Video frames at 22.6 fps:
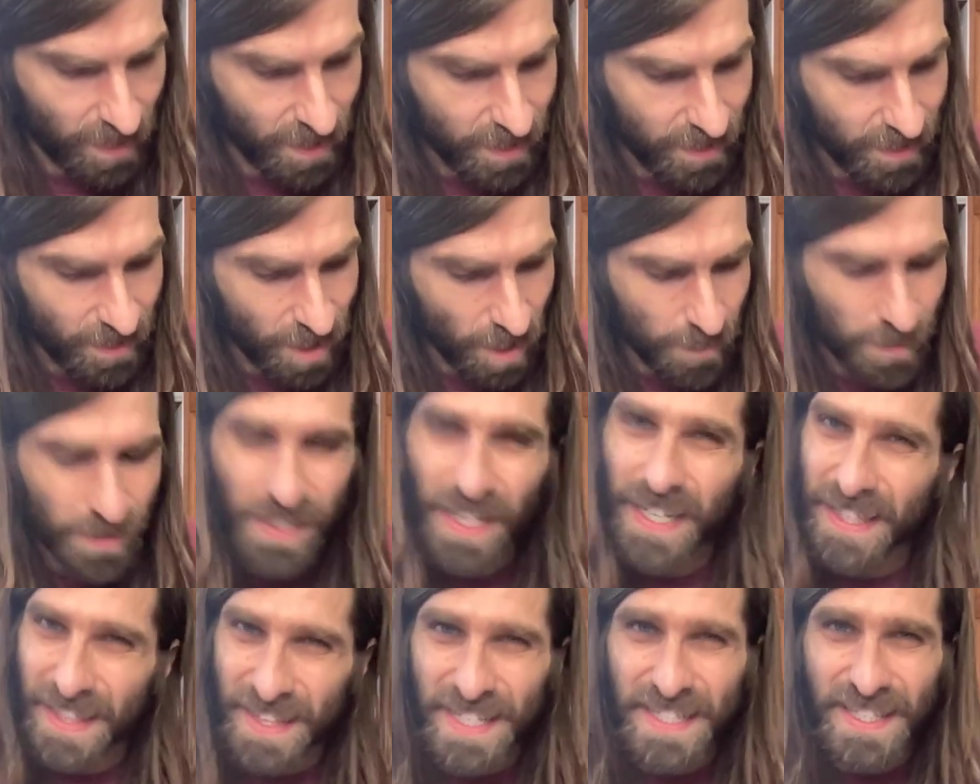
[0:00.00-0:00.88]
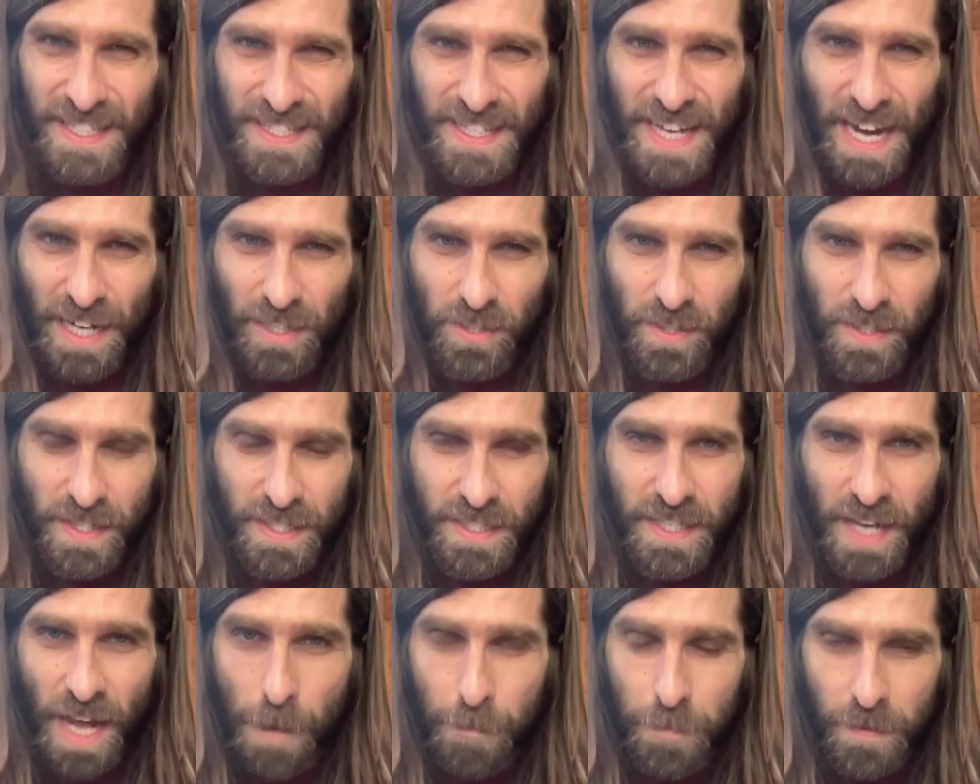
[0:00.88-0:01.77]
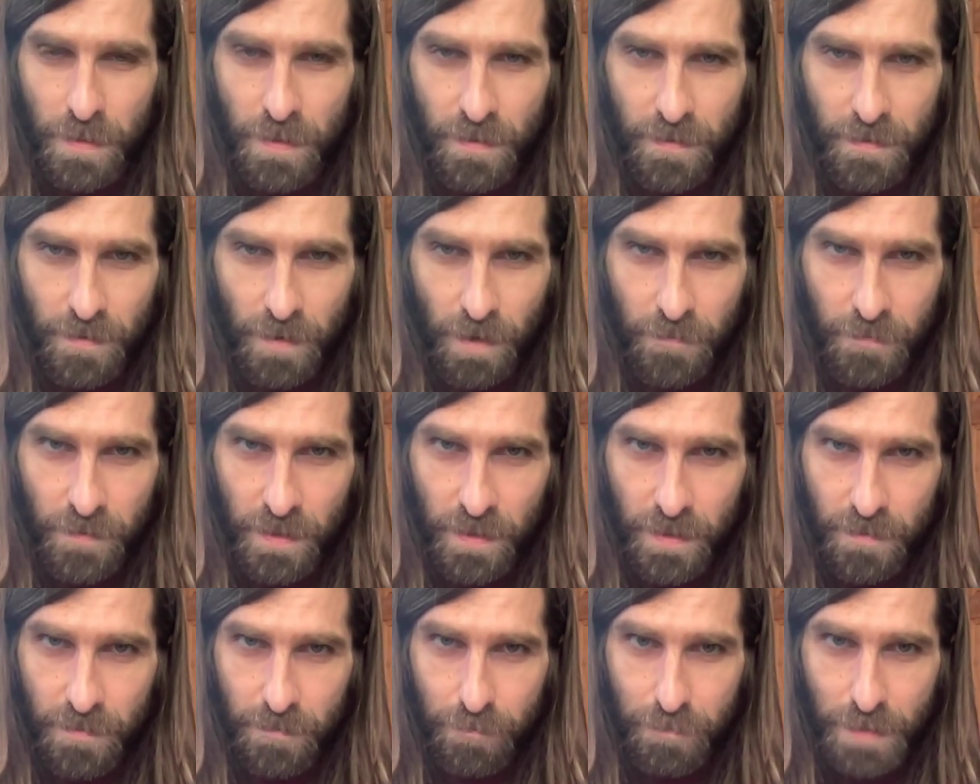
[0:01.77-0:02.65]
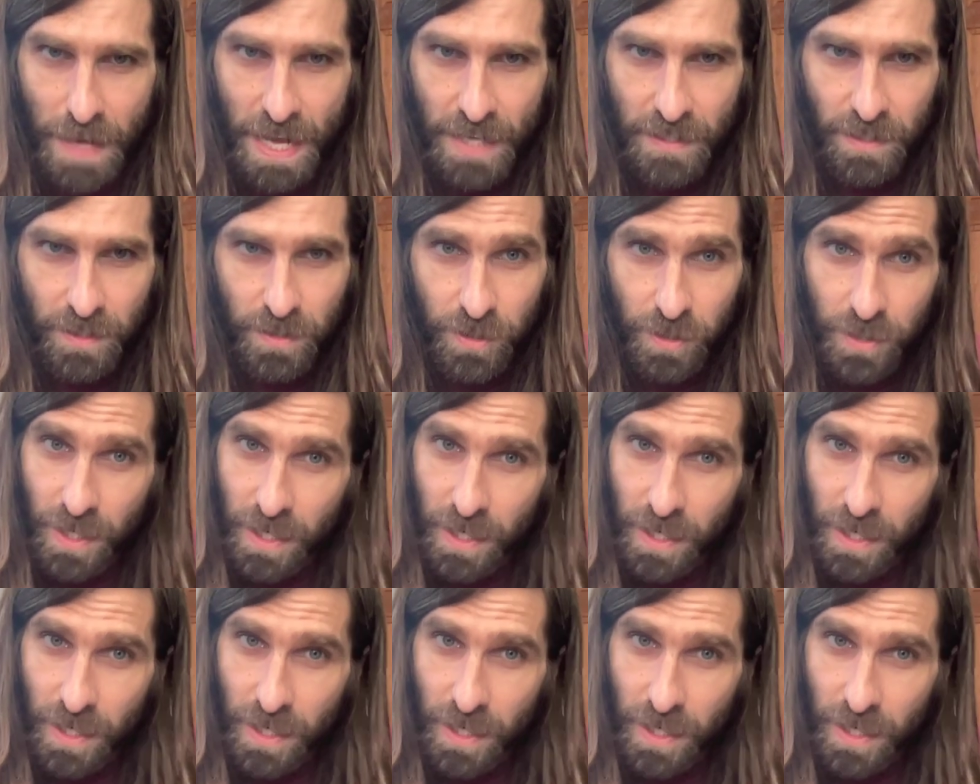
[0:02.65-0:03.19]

It's almost like this is actually the top of the passage.